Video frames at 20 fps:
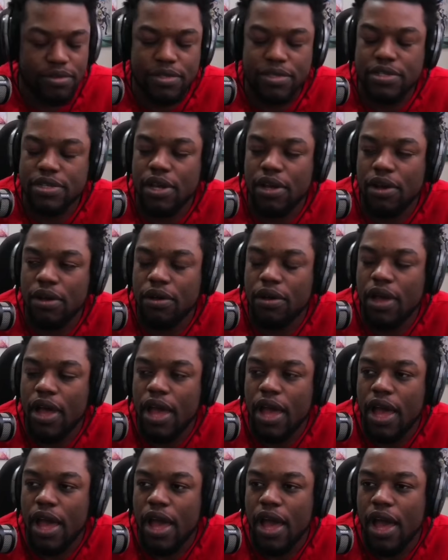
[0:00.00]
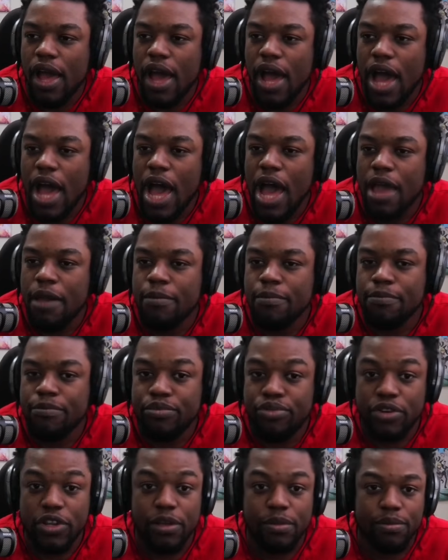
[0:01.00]
So I'm
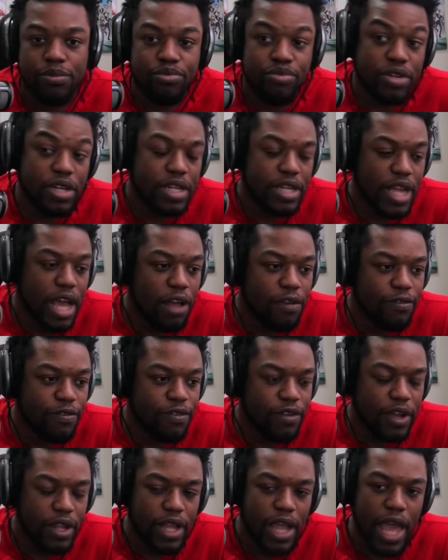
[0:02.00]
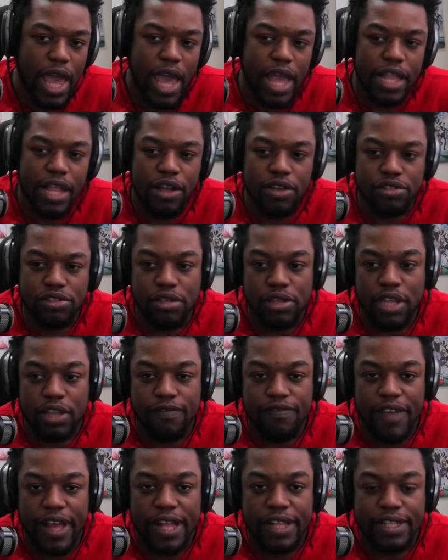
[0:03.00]
pretty pretty down for it. And I also
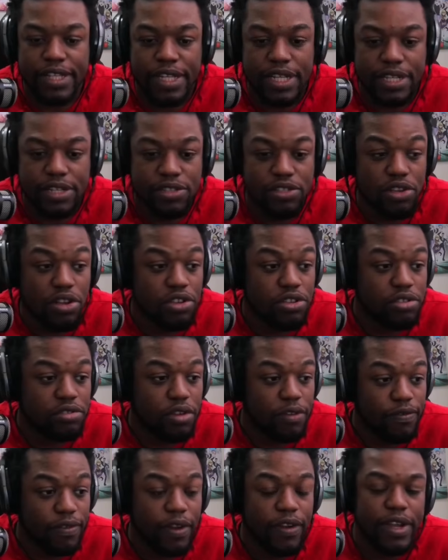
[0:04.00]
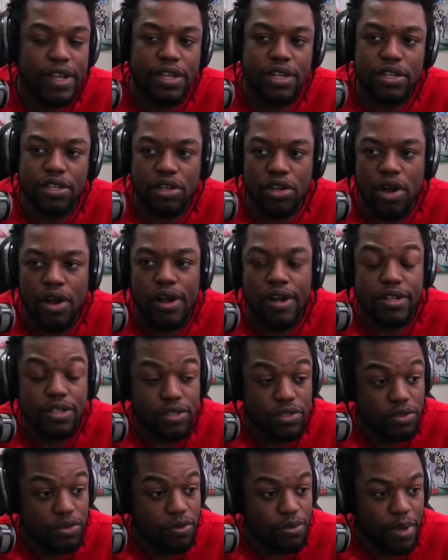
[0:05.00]
think Valentina is also a very good card
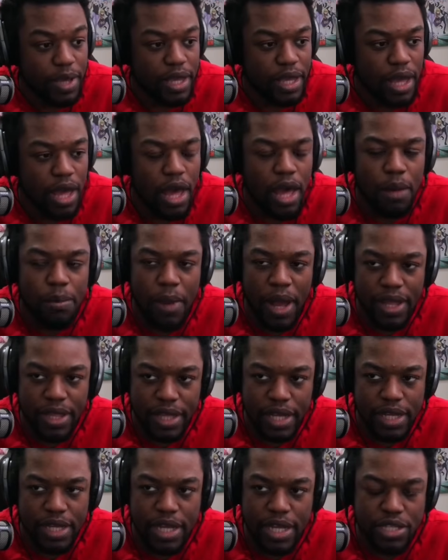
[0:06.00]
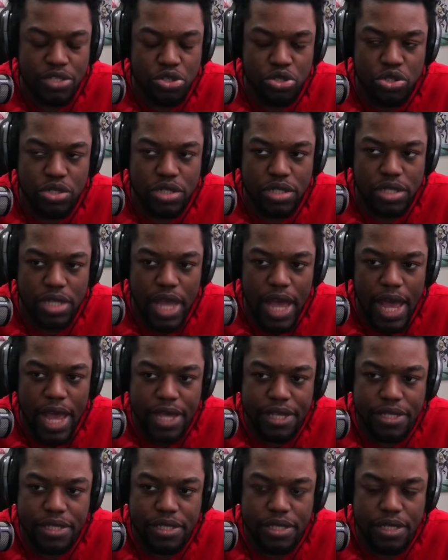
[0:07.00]
to pick up. I think it just
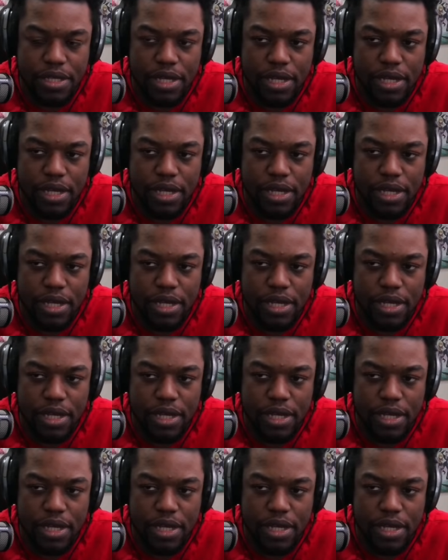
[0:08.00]
has...